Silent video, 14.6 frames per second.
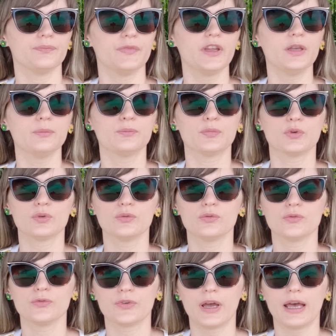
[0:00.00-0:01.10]

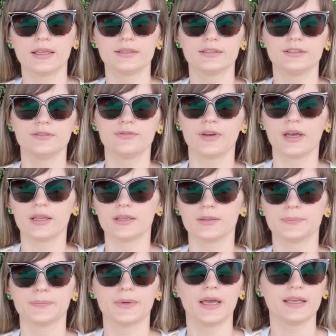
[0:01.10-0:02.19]
improve and develop
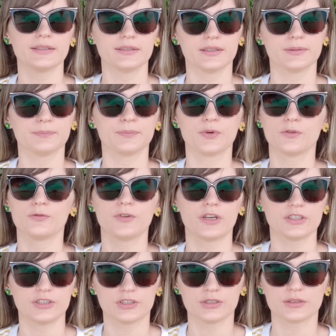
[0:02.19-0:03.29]
as a
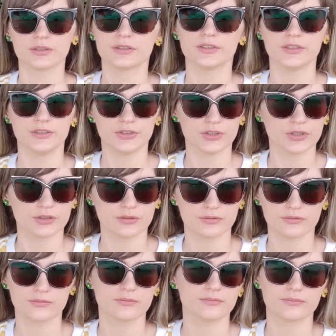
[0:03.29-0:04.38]
professional teacher,
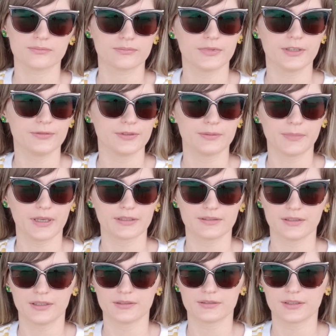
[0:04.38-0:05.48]
if it makes
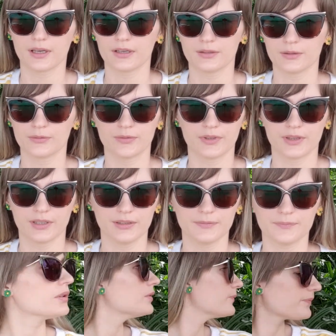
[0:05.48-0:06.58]
sense, kind of a thing.